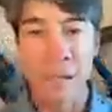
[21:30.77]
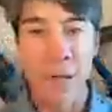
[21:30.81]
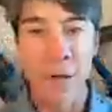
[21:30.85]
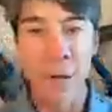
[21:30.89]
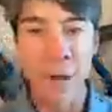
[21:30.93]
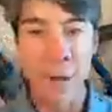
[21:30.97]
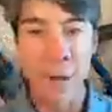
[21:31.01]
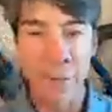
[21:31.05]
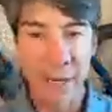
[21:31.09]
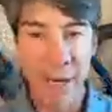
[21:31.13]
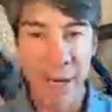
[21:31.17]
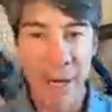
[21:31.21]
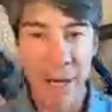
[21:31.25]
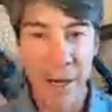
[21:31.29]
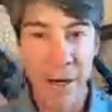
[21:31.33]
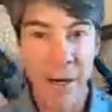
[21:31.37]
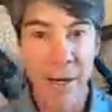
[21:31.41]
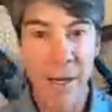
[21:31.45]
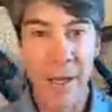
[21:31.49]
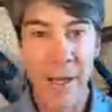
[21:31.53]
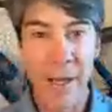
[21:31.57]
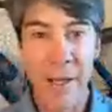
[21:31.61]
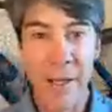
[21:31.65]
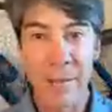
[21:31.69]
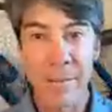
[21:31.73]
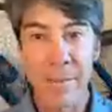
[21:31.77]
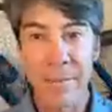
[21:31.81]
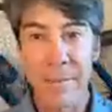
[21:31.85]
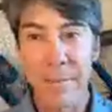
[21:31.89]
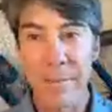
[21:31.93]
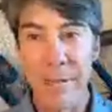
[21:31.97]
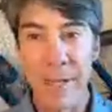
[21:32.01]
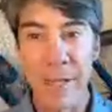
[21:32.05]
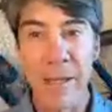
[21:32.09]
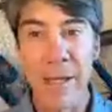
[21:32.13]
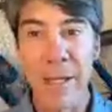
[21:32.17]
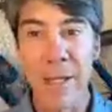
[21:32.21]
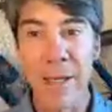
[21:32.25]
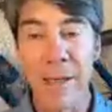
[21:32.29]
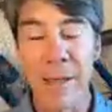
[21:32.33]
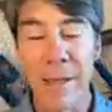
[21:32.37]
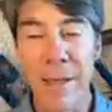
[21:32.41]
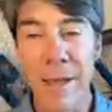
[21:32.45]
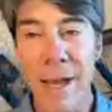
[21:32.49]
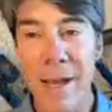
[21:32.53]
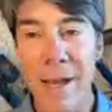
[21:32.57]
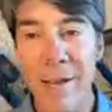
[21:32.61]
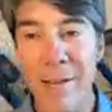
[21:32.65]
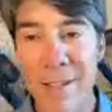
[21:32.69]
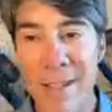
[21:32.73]
urban area. You know, like
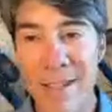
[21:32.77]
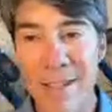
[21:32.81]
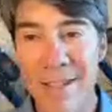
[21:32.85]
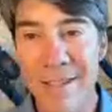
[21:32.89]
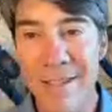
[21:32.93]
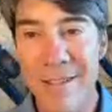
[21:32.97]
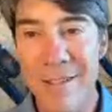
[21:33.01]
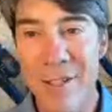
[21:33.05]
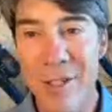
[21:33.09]
I was